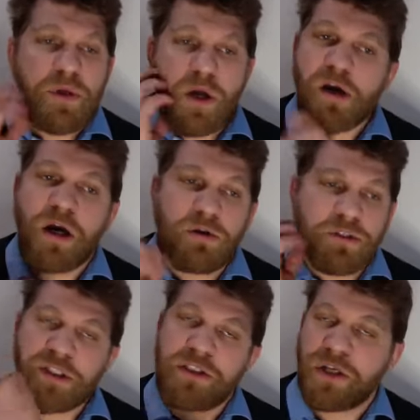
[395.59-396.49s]
Your
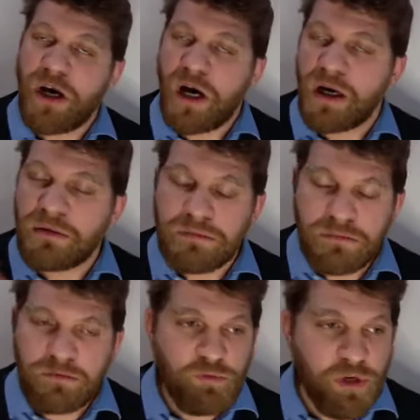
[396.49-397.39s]
coaches are
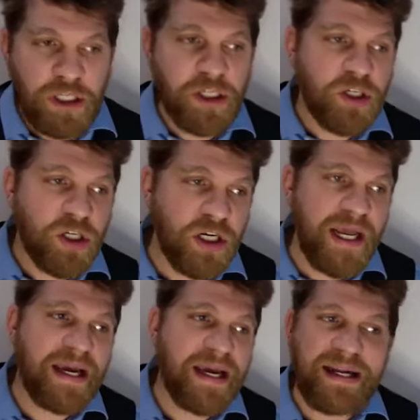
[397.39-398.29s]
really good
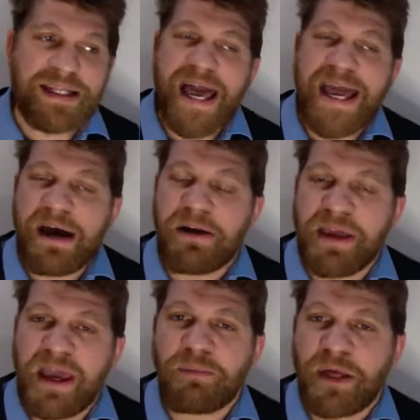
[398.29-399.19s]
at kind of laying out a
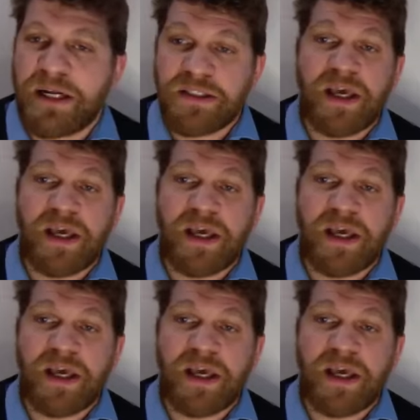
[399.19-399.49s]
game plan.